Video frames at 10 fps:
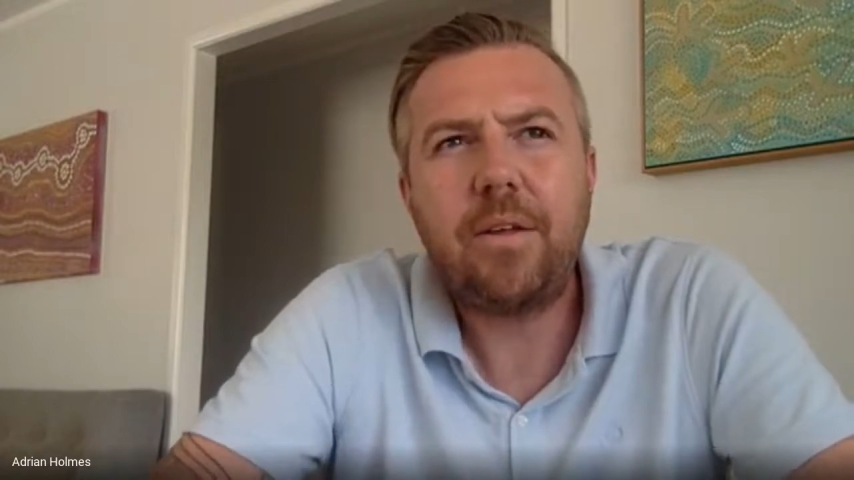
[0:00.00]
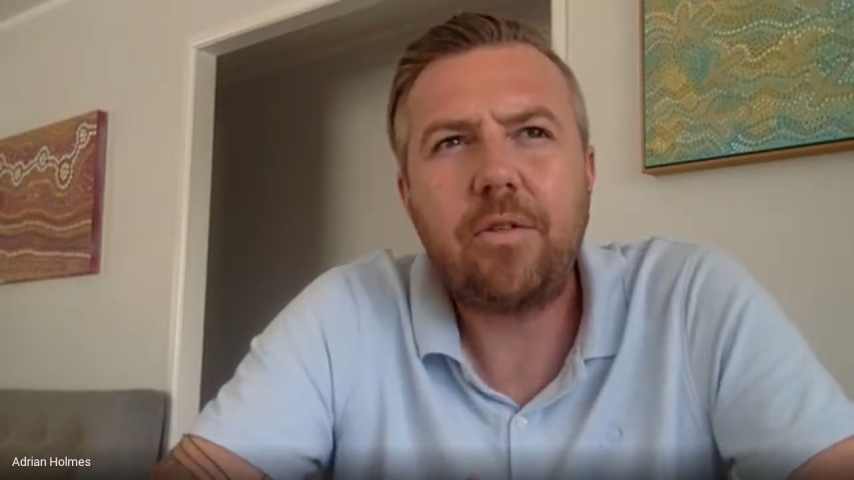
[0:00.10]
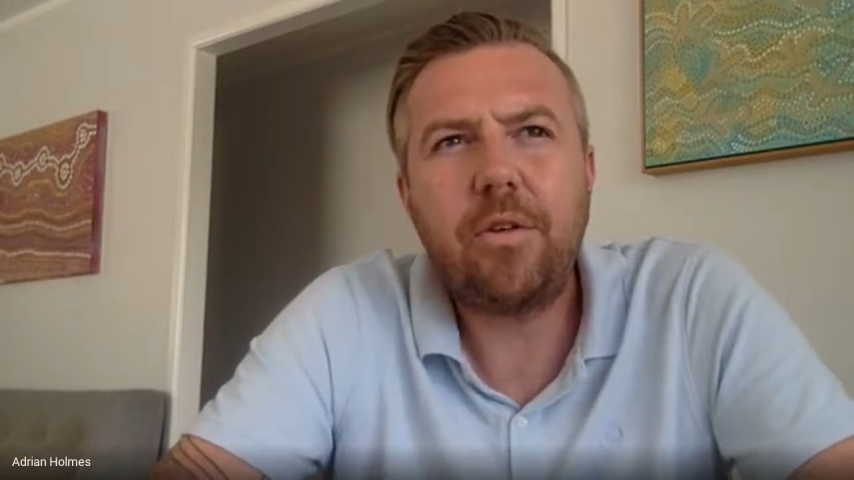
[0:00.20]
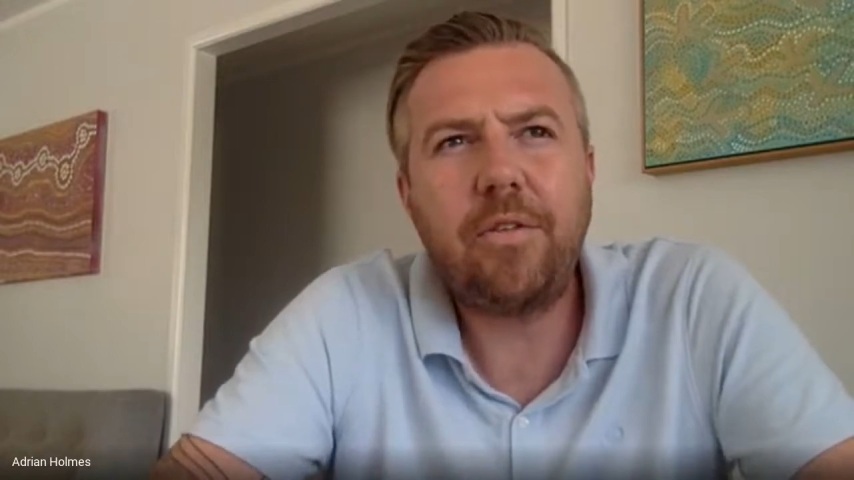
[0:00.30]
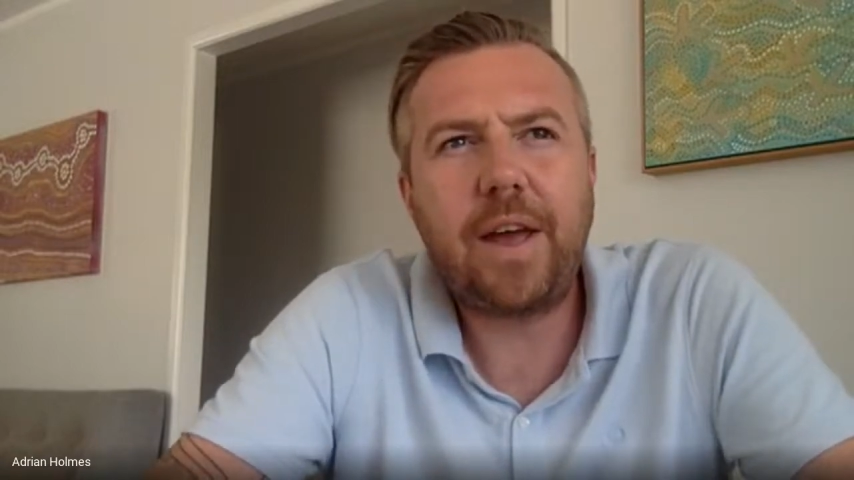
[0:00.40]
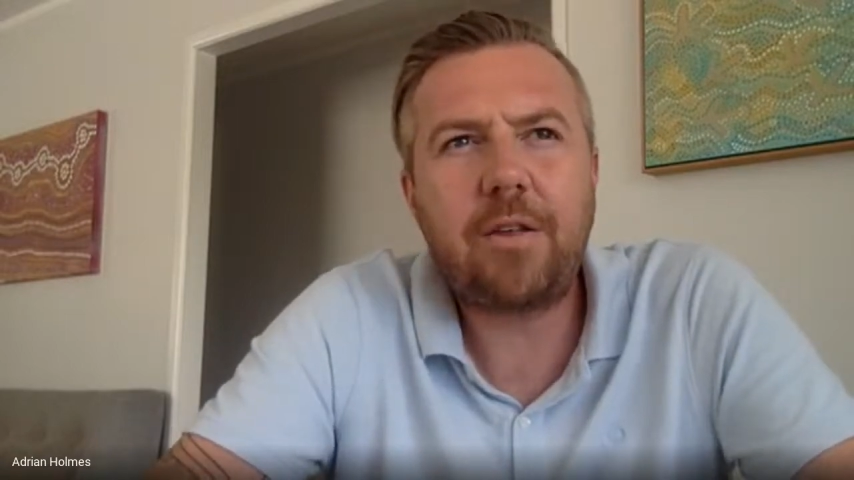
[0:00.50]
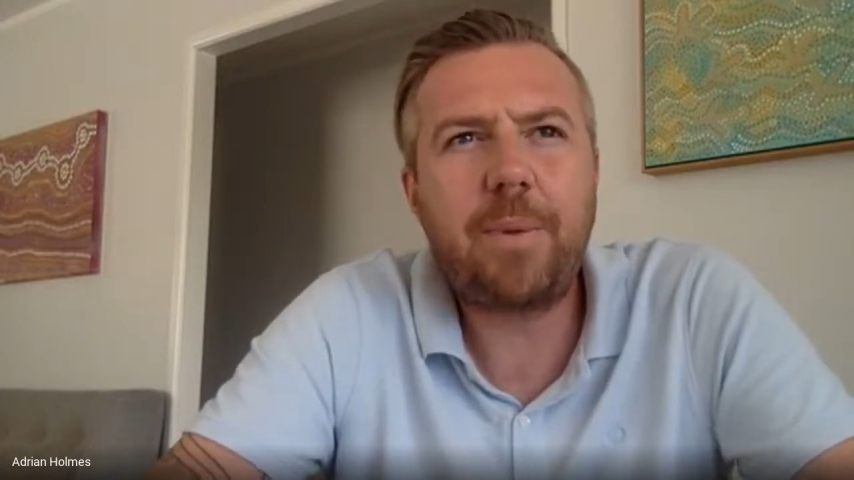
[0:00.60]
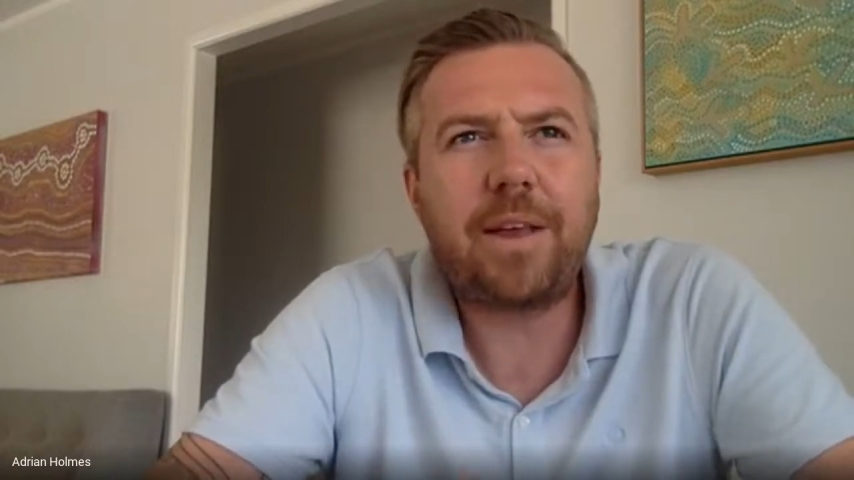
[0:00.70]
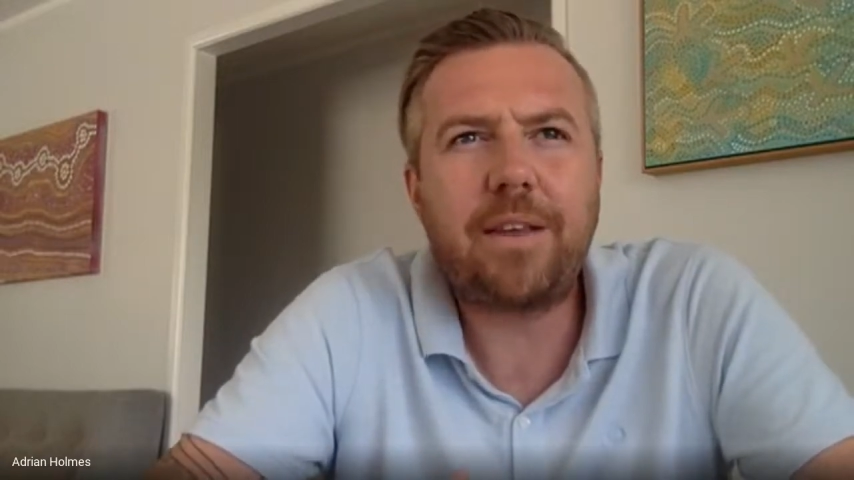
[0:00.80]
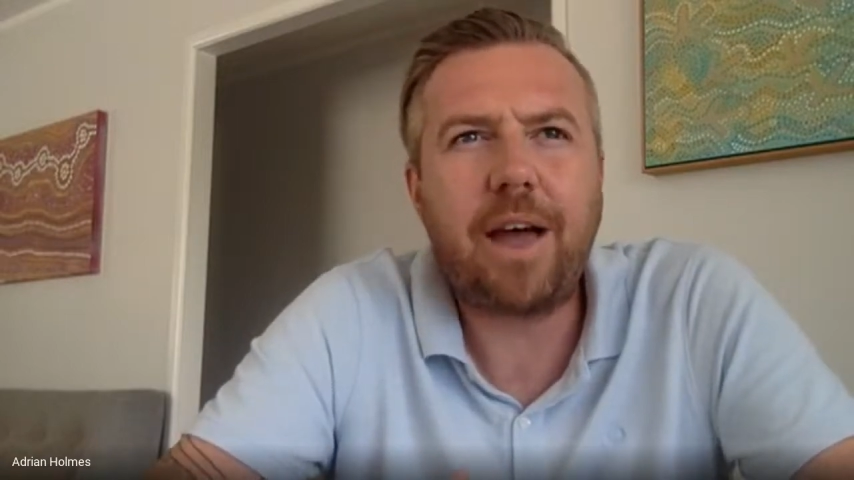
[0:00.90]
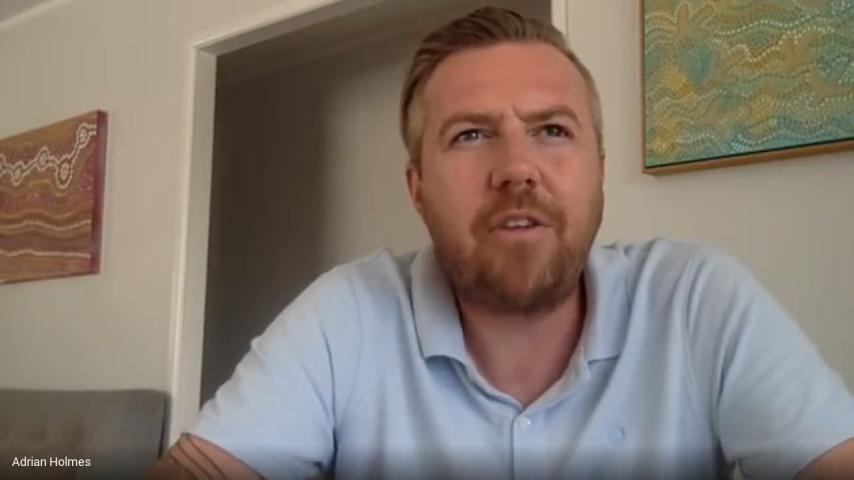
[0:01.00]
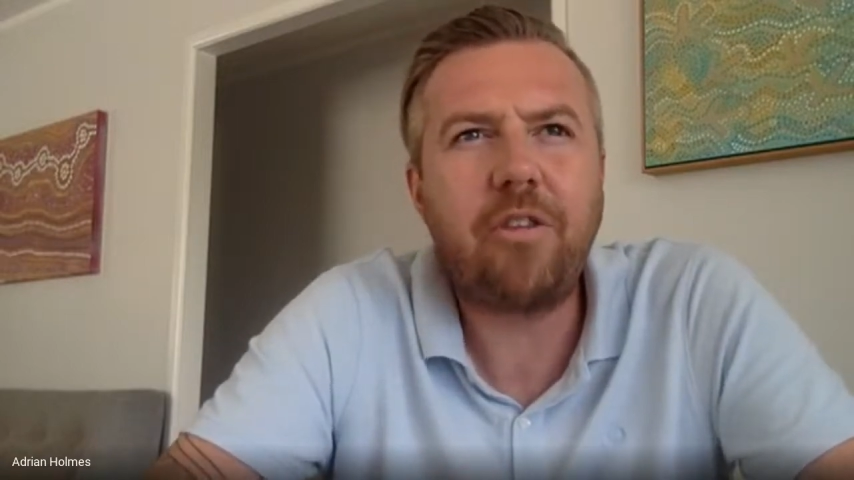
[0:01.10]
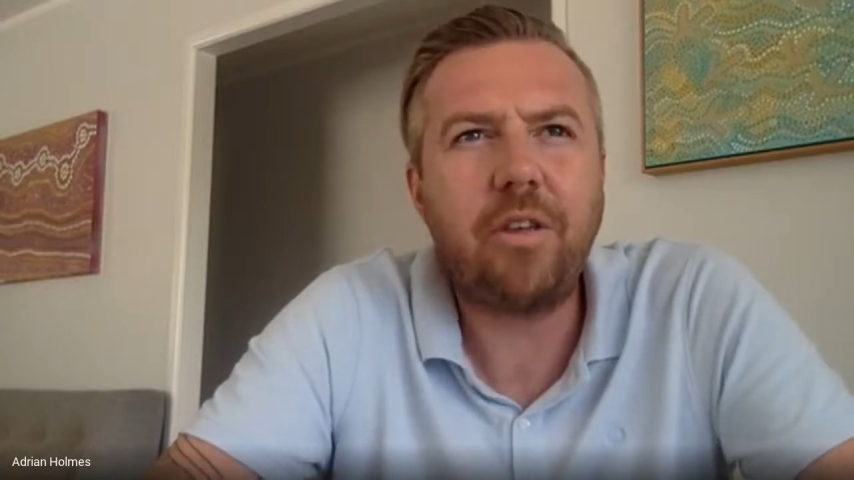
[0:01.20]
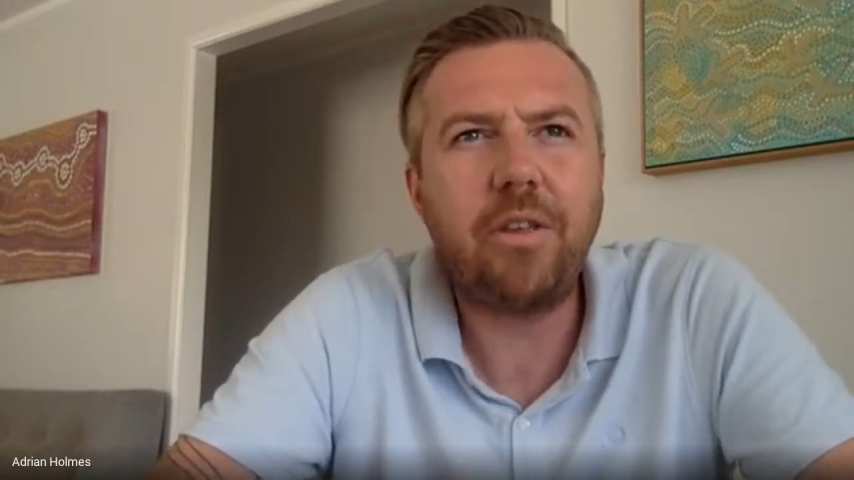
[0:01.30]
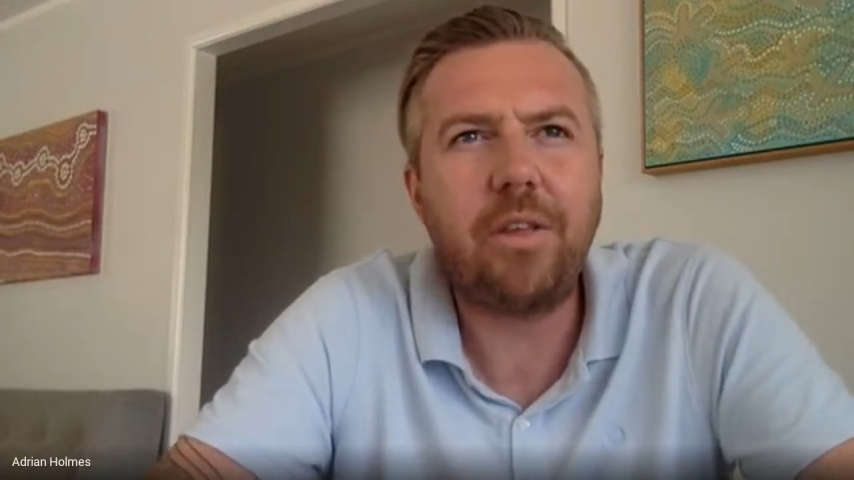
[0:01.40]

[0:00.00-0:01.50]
sort of expectation